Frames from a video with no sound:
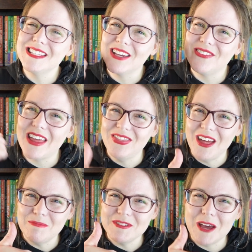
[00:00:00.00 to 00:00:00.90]
give it a
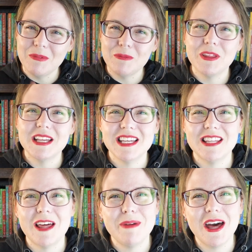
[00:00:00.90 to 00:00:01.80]
thumbs up, and please hit
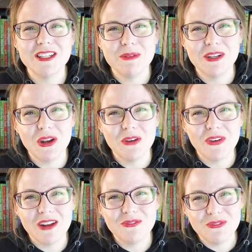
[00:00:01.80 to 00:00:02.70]
that bell to be
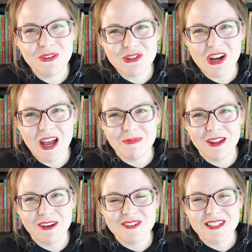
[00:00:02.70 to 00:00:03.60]
notified for future
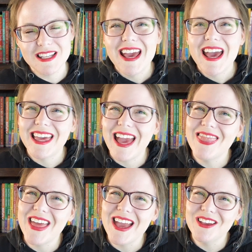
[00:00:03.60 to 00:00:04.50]
uploads. Again,
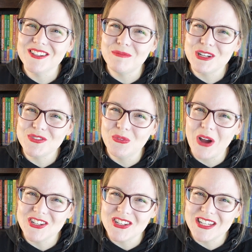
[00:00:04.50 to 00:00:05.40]
thank you so much for
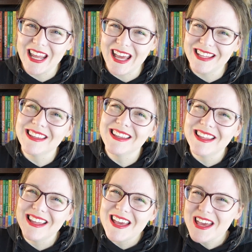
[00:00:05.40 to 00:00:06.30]
watching today.
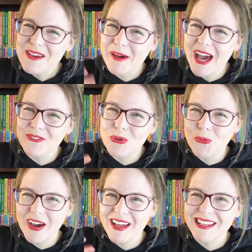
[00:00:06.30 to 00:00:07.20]
Bye
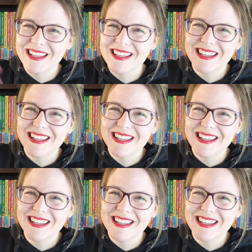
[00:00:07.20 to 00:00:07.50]
everyone!